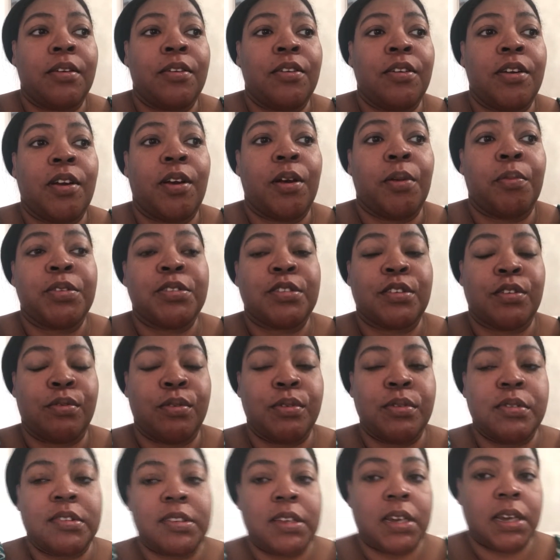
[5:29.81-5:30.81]
You know, it was a
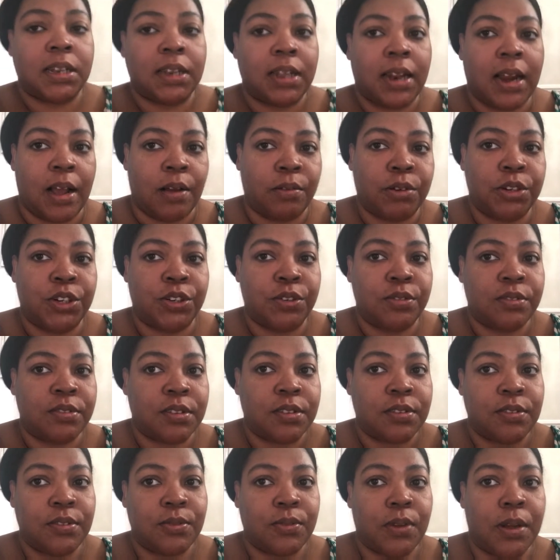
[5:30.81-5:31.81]
routine that I was used
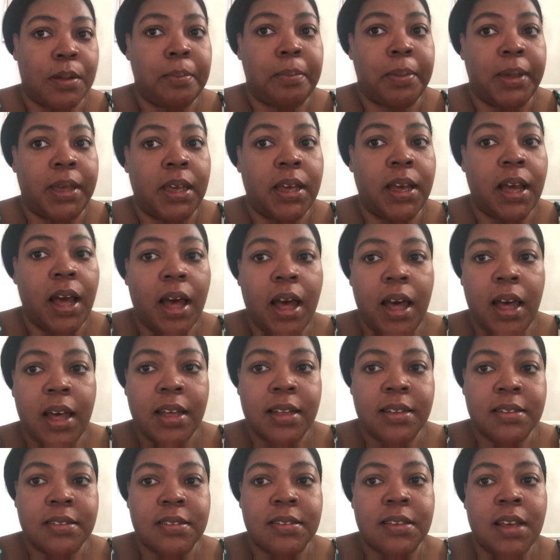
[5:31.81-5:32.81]
to doing
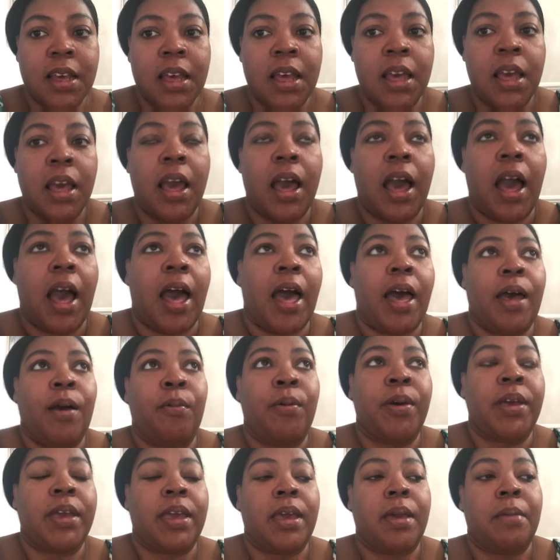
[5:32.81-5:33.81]
because I
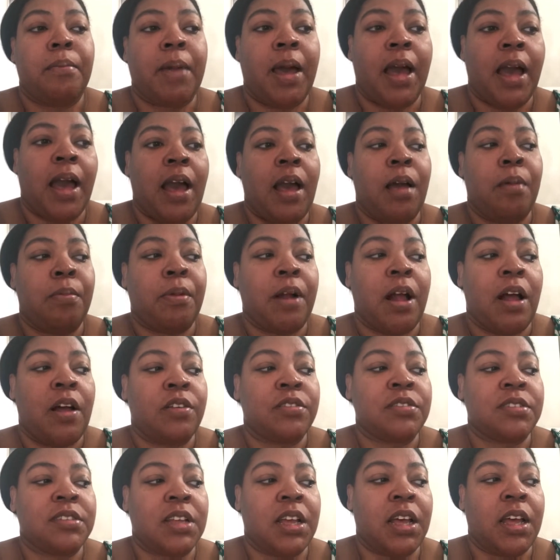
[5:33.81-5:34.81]
would get my
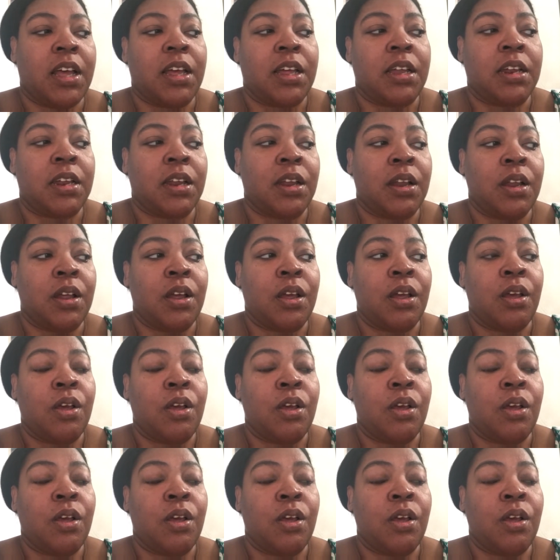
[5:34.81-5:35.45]
eyebrows done